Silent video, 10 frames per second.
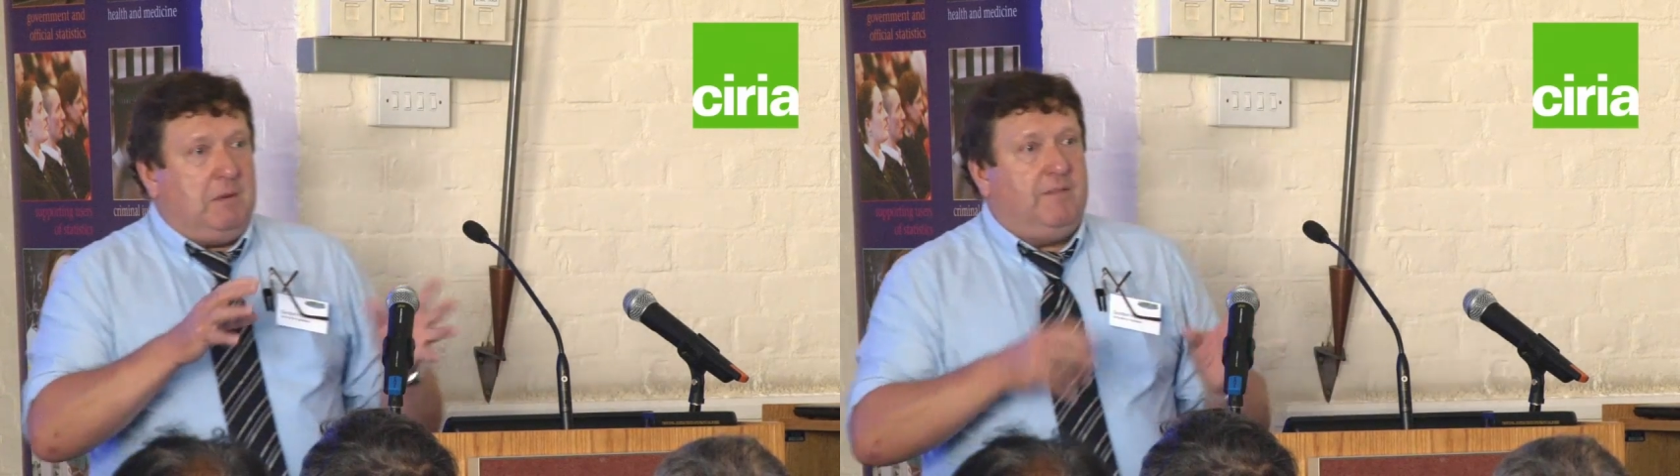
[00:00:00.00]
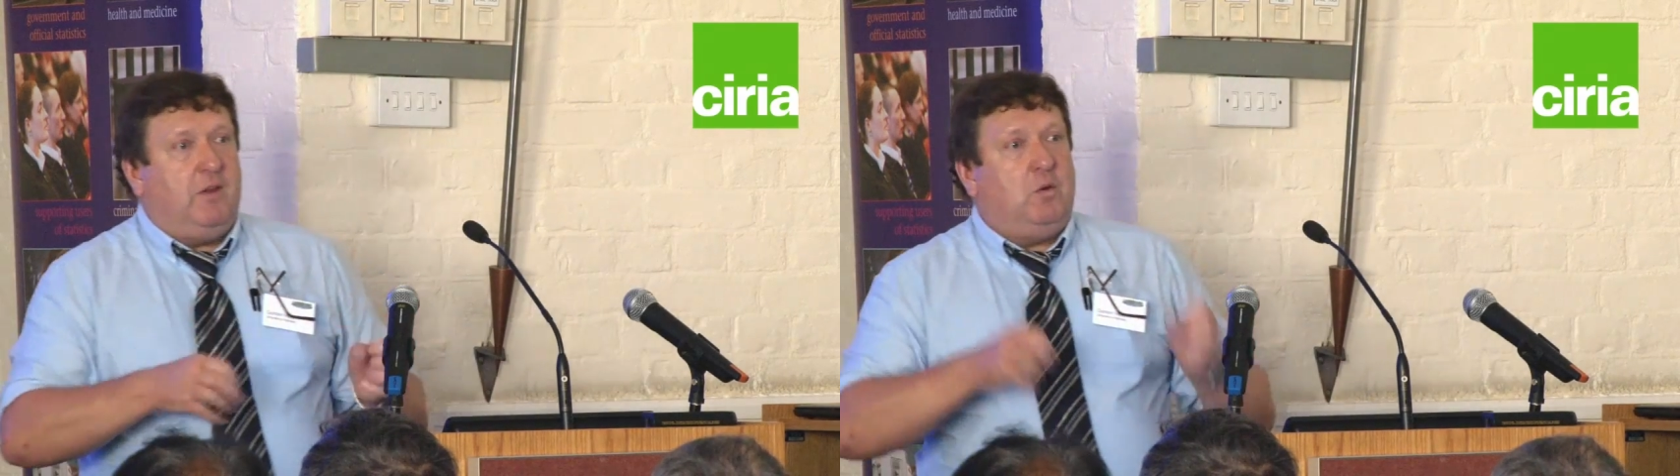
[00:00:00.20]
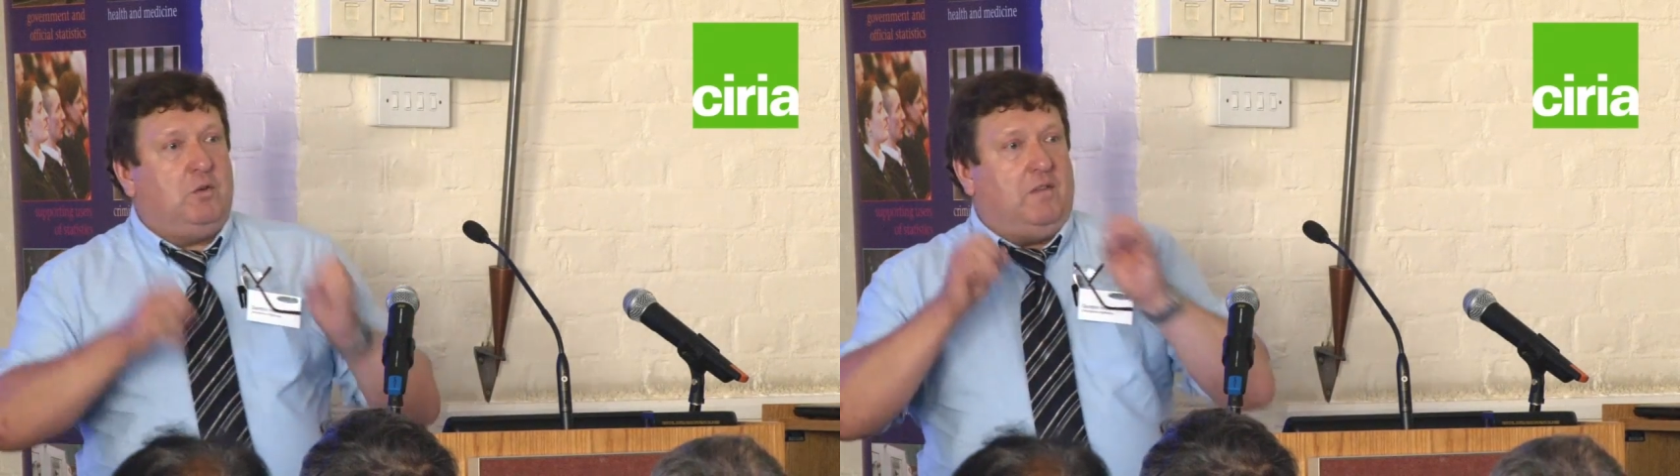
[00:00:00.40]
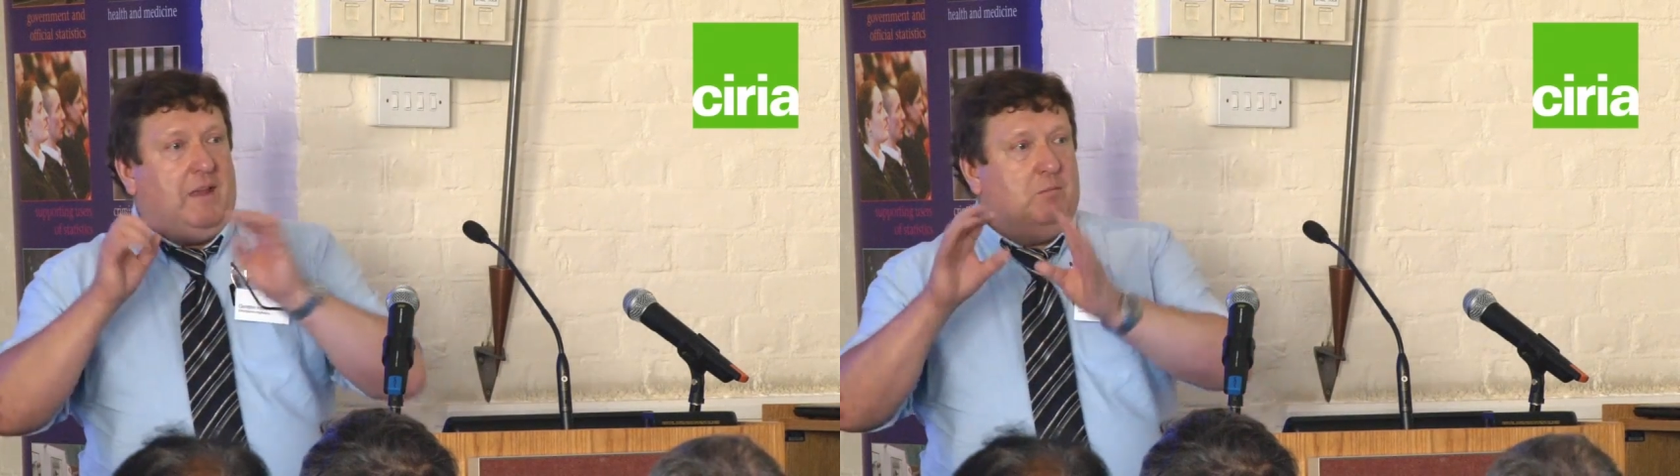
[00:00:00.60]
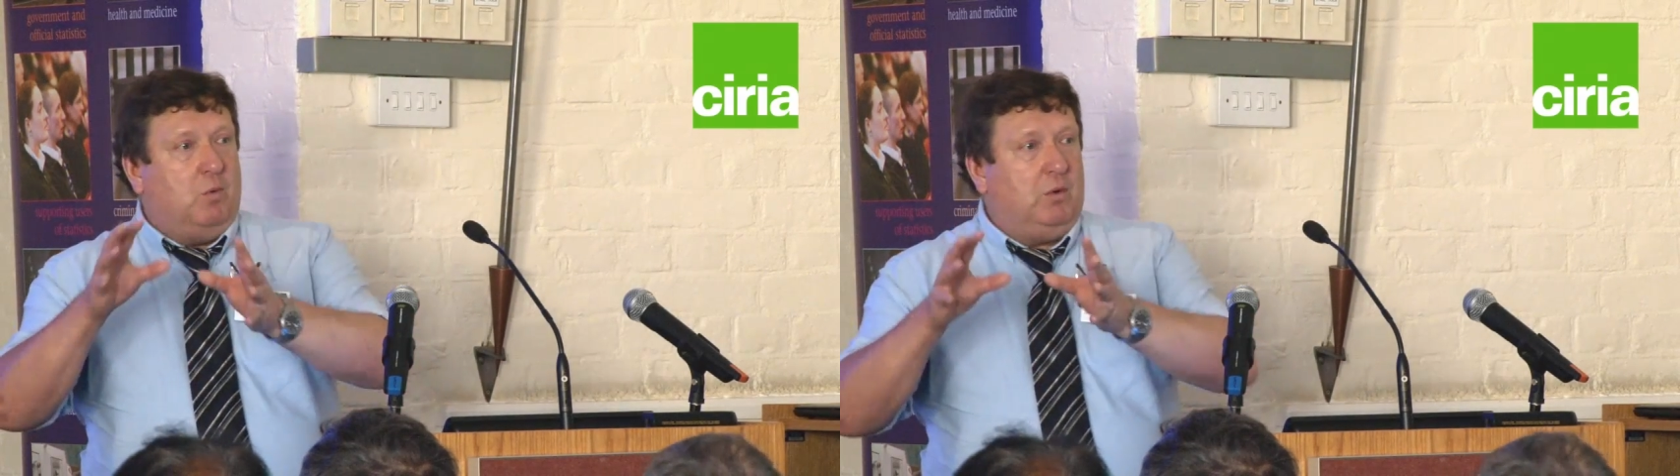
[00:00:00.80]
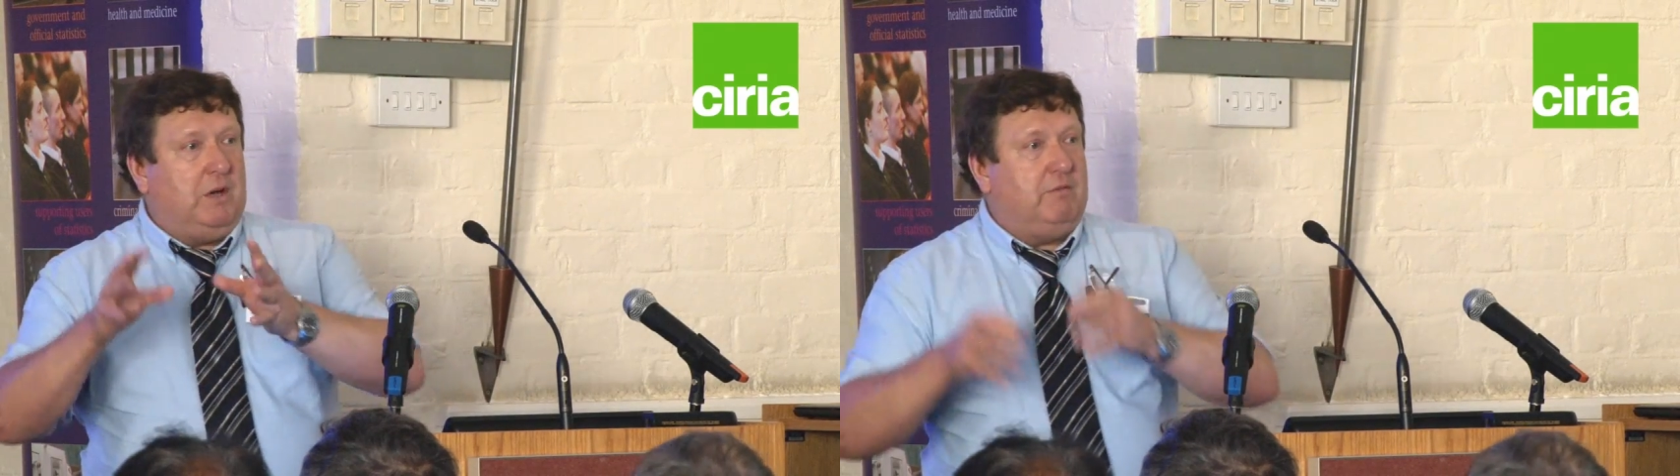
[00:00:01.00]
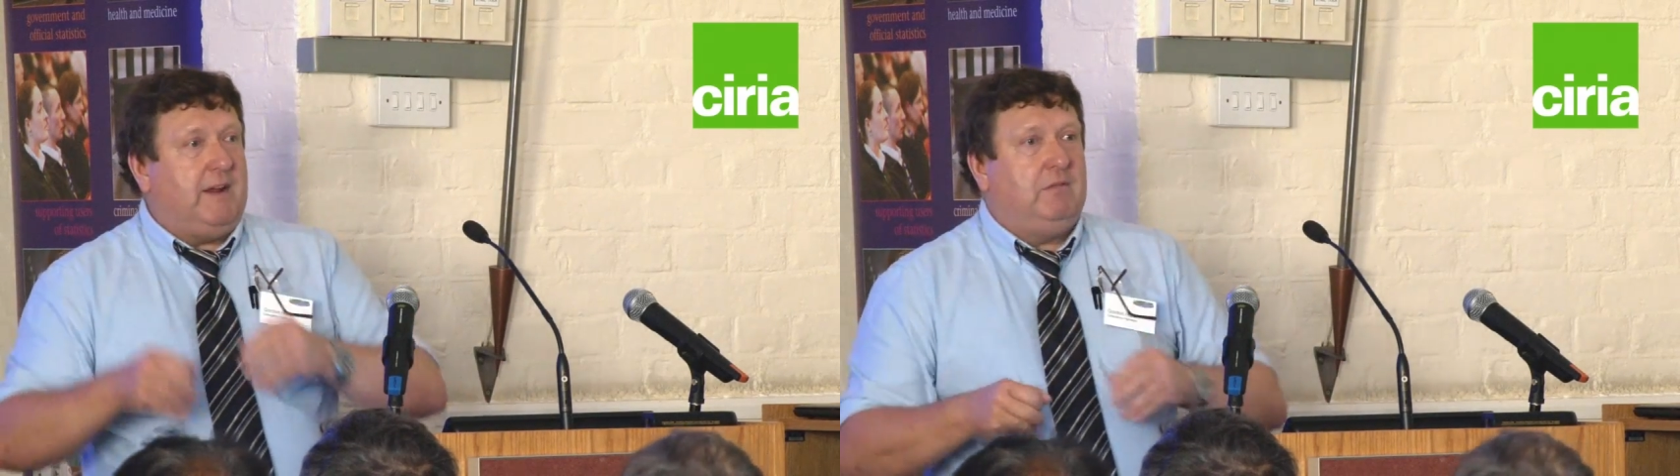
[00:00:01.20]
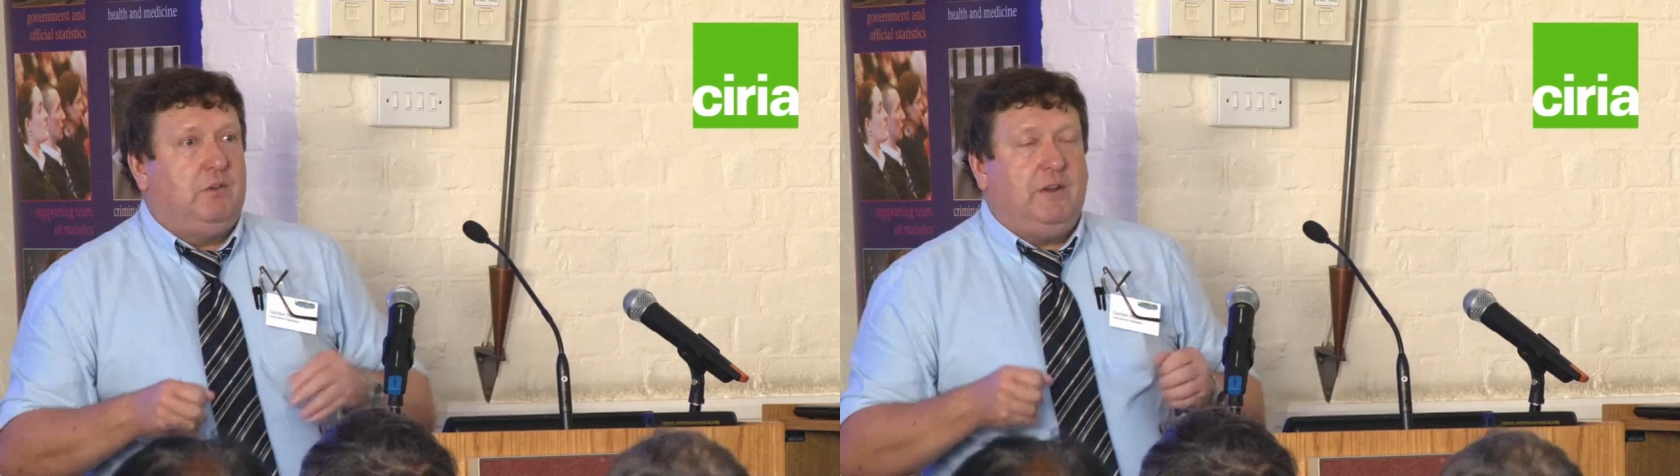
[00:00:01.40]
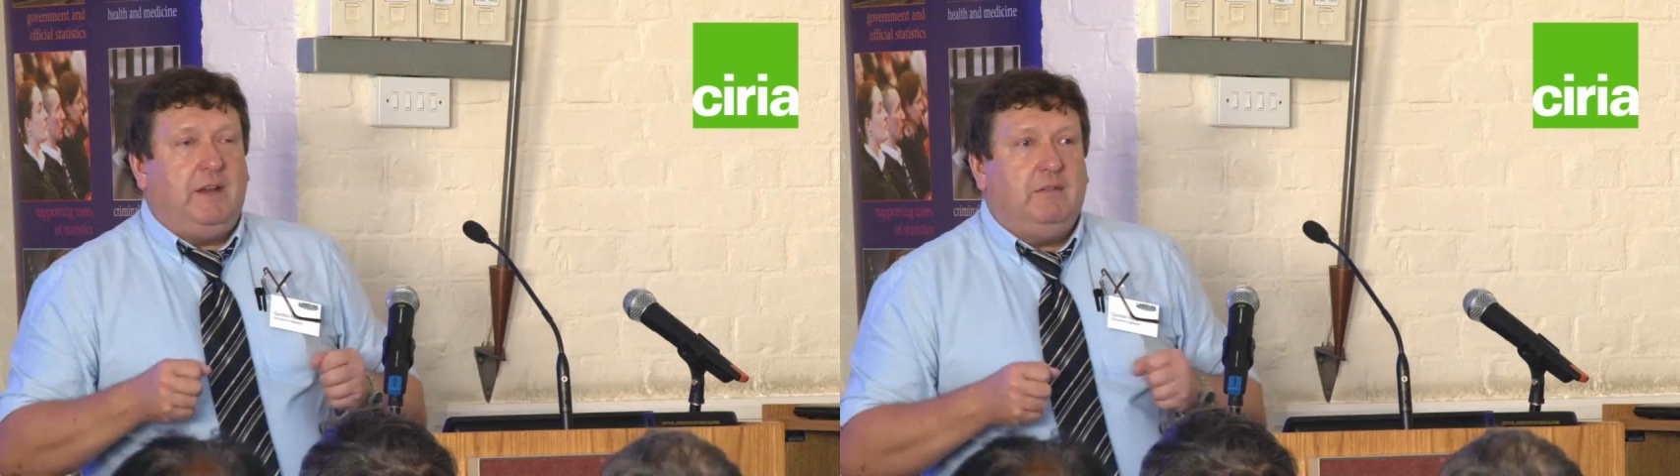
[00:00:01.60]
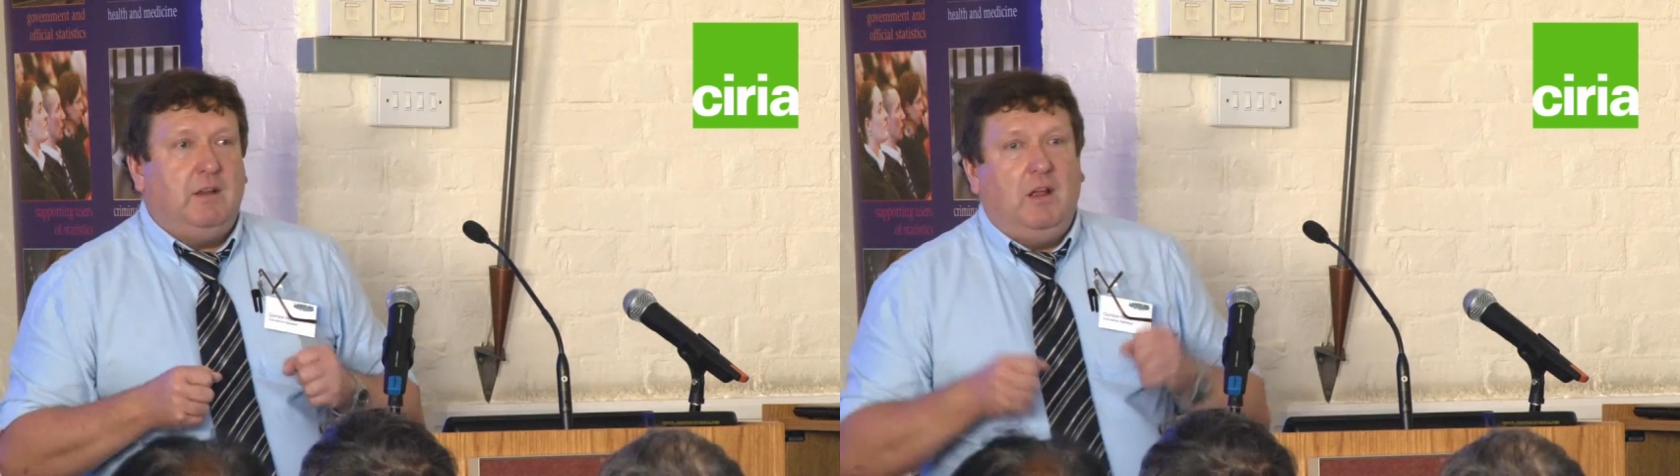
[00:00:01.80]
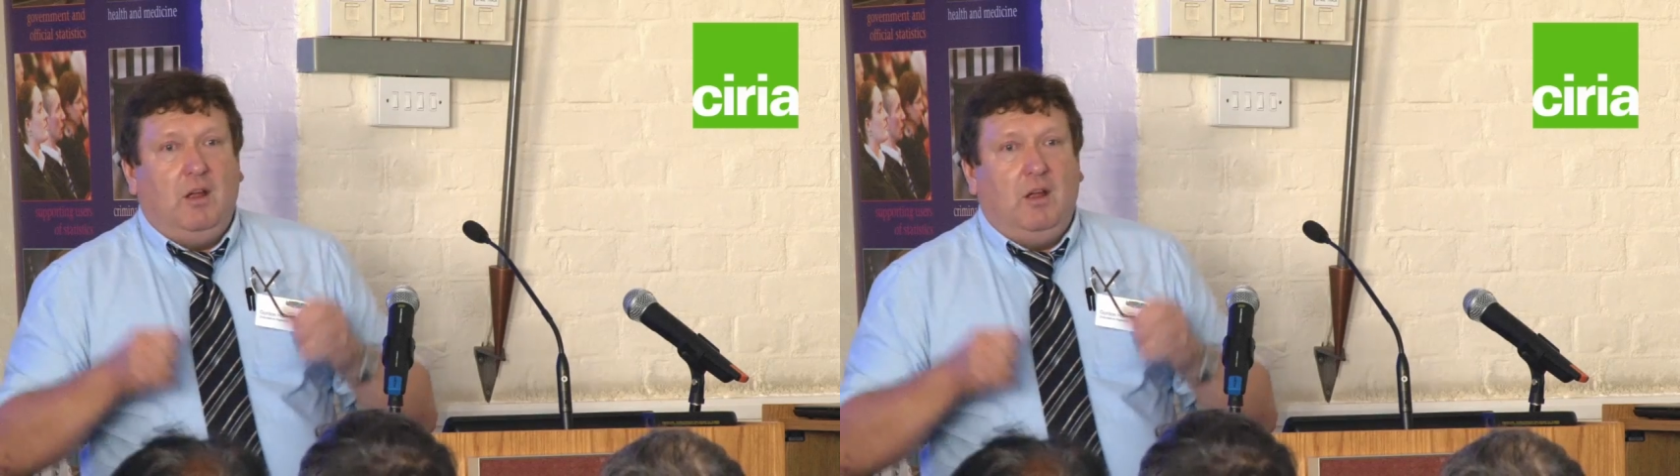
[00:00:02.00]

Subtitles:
involved. Got them walking around, looking